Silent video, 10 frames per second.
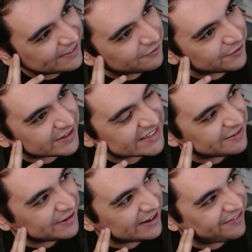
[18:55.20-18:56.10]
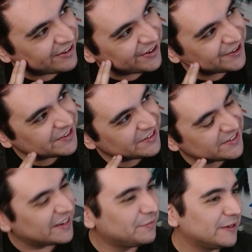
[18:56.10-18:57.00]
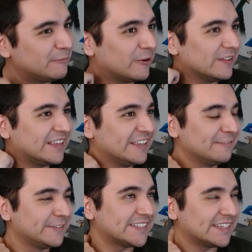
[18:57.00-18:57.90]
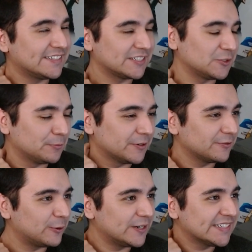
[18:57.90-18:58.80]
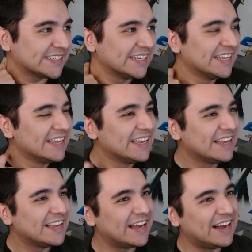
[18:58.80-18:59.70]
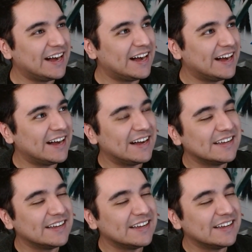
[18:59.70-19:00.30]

the first time I ever heard the JP Broly, besides like Super, of course. I